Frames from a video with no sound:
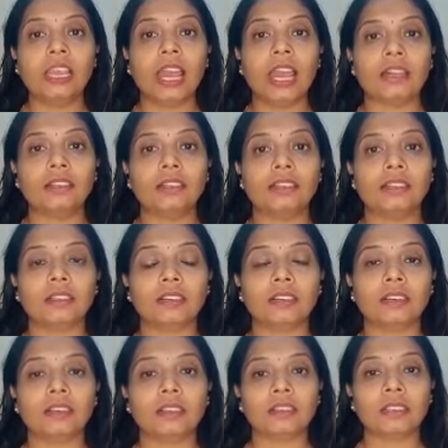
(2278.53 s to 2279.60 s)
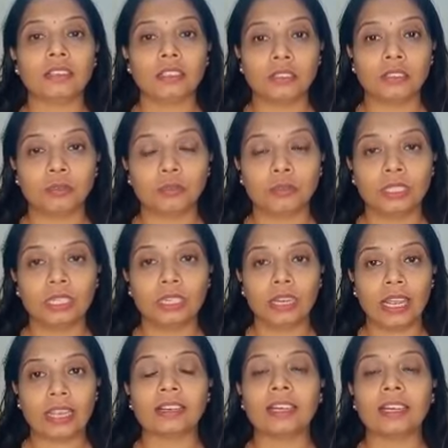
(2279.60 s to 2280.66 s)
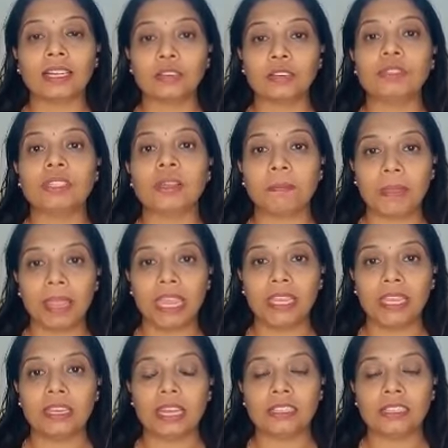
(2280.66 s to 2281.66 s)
and to like reduce the pain,